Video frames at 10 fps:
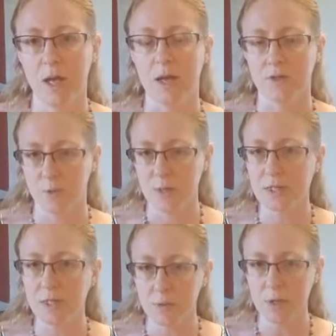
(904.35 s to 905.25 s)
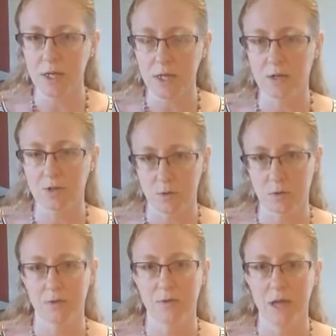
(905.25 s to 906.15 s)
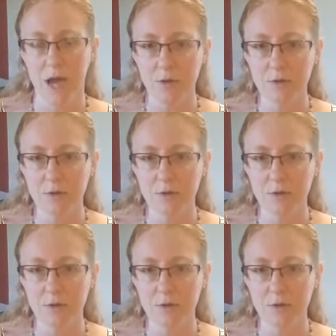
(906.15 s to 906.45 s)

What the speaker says: At 23 years old, how